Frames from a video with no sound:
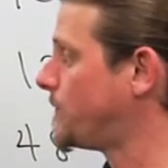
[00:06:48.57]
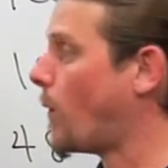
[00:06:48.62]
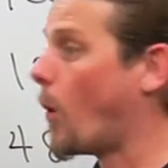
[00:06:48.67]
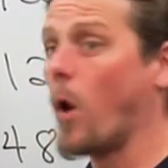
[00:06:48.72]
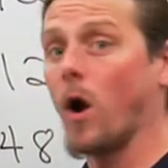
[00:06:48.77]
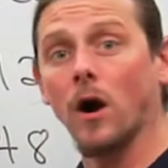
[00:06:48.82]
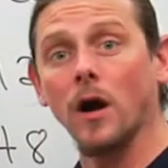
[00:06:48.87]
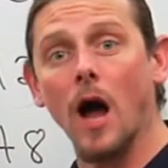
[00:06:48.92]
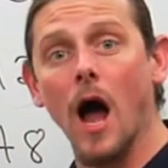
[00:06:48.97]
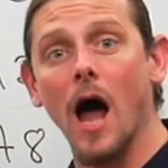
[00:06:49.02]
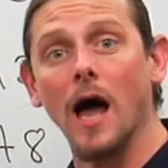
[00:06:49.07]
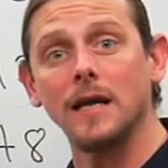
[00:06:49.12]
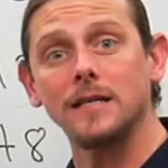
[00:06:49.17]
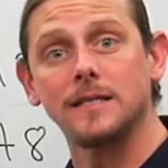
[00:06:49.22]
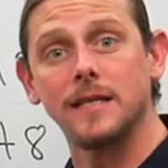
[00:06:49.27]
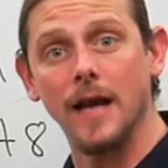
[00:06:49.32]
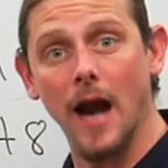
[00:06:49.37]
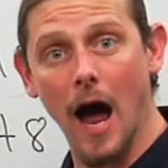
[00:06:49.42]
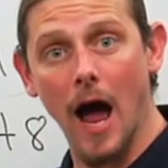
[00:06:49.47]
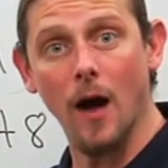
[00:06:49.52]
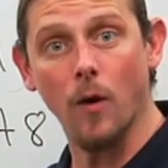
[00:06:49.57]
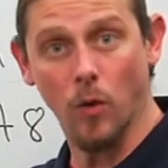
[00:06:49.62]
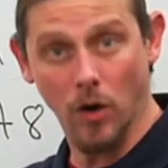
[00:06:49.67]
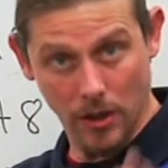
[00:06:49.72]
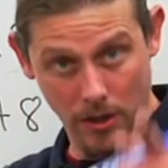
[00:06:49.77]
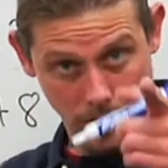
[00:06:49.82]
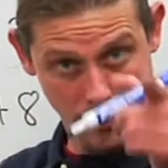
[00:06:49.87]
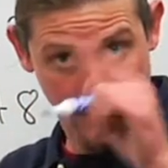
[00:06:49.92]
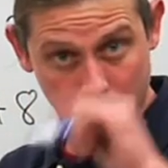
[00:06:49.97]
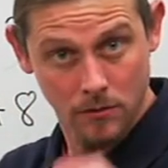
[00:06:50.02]
four guys that I
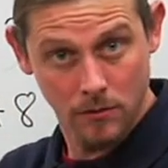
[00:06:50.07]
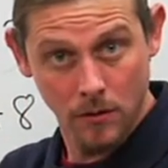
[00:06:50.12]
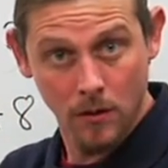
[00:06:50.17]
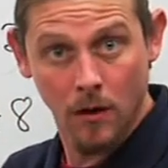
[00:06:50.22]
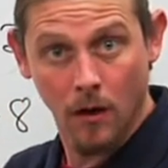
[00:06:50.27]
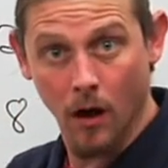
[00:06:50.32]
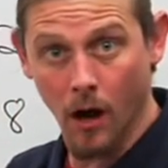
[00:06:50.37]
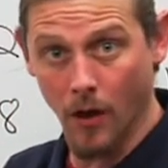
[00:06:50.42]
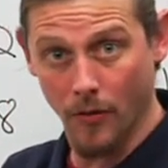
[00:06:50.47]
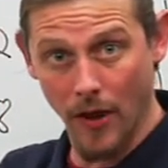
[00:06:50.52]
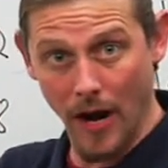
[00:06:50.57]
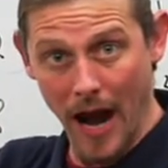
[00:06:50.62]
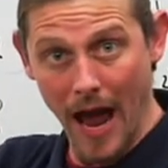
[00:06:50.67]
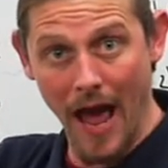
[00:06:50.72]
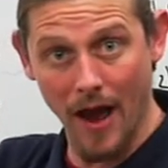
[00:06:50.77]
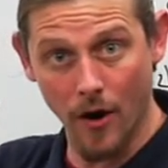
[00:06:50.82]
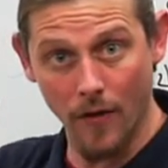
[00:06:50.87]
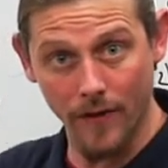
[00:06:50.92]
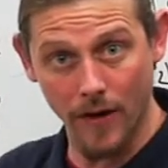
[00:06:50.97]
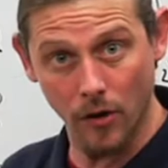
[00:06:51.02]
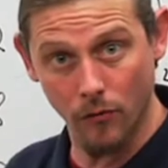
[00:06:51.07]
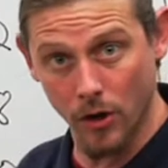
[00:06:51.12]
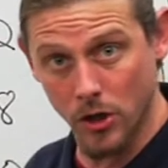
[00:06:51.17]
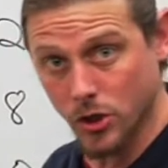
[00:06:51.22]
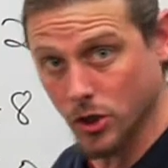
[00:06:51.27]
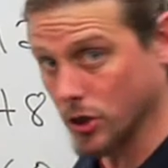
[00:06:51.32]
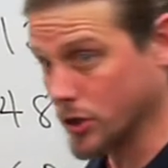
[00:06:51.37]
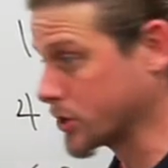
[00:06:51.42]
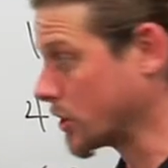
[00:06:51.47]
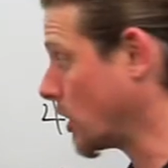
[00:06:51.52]
was, uh, that I had on the
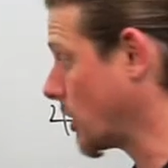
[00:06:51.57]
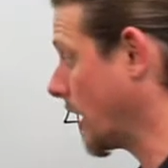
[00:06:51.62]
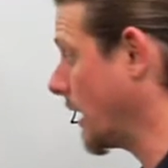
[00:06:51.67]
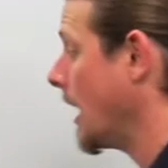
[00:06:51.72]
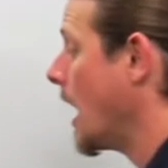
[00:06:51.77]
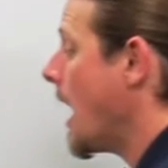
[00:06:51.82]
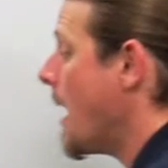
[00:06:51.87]
original circuit,